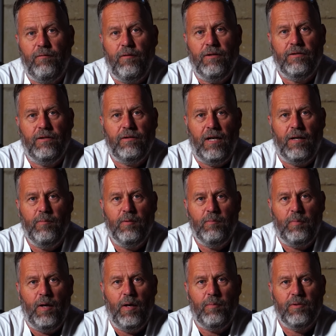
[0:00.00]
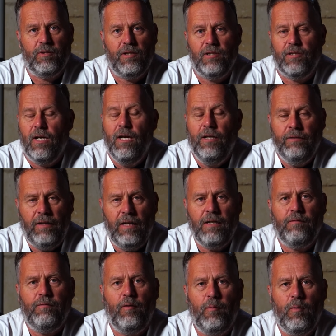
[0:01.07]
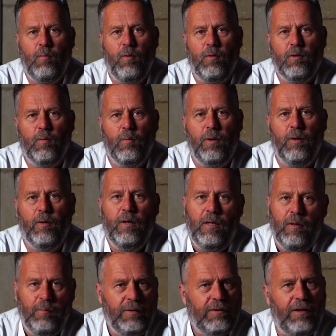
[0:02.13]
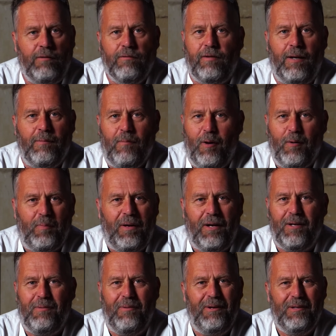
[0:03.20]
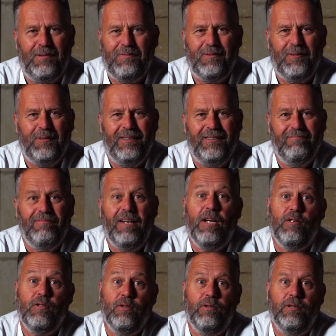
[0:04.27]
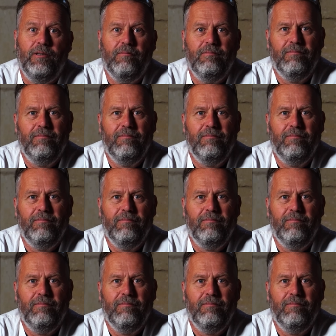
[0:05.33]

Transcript: for entertainment purposes. Take from it what you will, but don't take my bloody word for it. Enjoy.